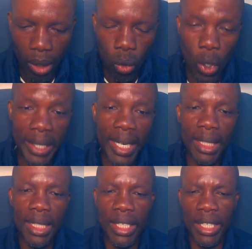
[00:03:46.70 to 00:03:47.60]

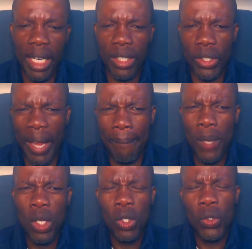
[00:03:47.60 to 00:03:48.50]
contact details there.
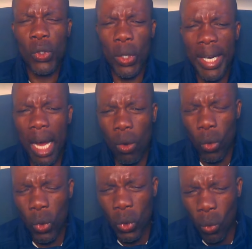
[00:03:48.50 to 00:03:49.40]
So
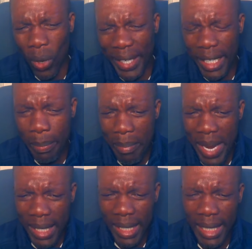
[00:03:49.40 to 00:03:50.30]
now, what it
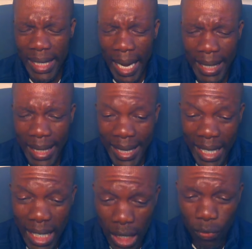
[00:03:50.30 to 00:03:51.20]
means is that
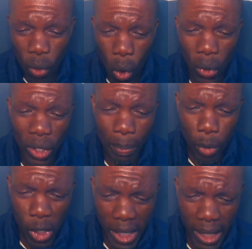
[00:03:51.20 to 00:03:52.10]
this is for the
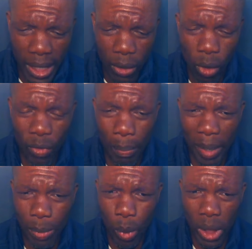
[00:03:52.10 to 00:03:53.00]
processing of the
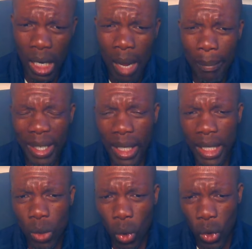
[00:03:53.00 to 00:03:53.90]
passport, but there
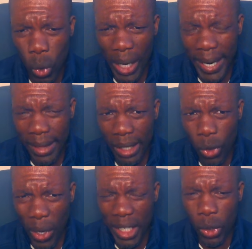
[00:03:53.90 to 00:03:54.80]
is also another
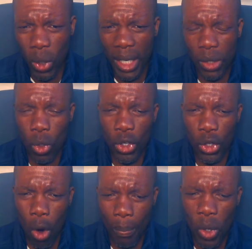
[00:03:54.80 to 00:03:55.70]
$20 on
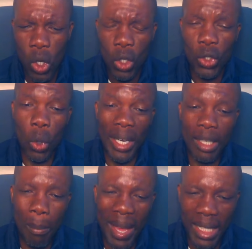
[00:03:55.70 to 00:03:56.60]
top. So
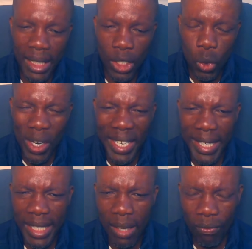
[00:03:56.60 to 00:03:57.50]
it makes it
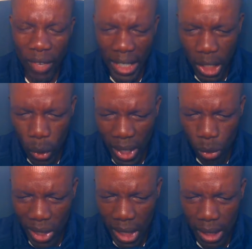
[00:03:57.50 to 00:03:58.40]

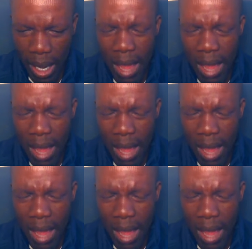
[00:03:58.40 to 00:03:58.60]
$270, which is